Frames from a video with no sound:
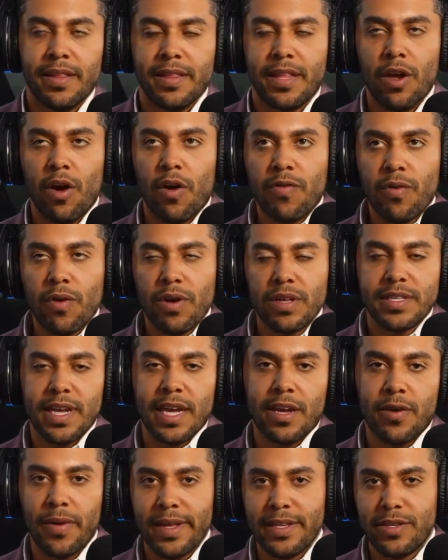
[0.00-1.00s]
The overall
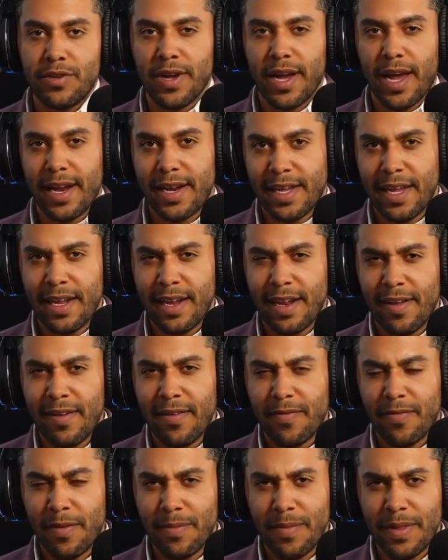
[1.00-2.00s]
takeaways you can kind of get
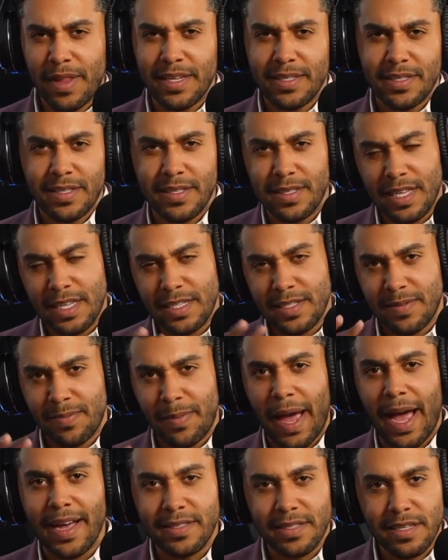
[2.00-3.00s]
from this
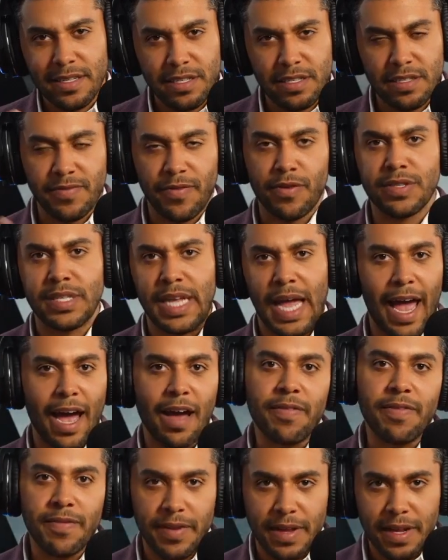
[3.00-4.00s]
passage, this first
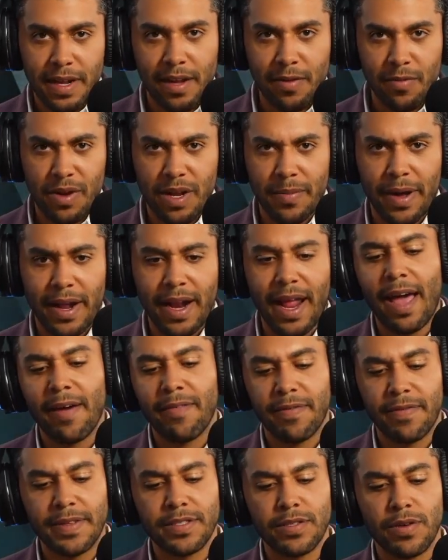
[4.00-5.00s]
half of it, I read about
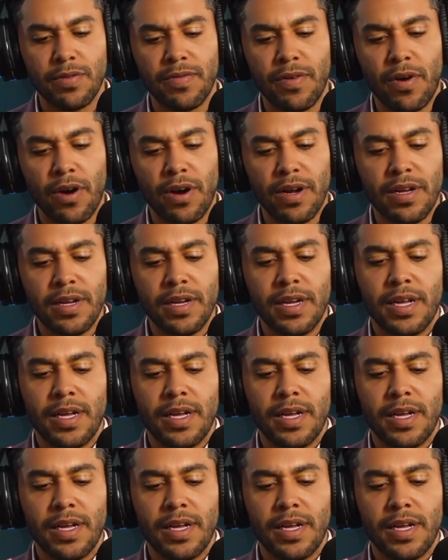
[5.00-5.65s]
half of it so far.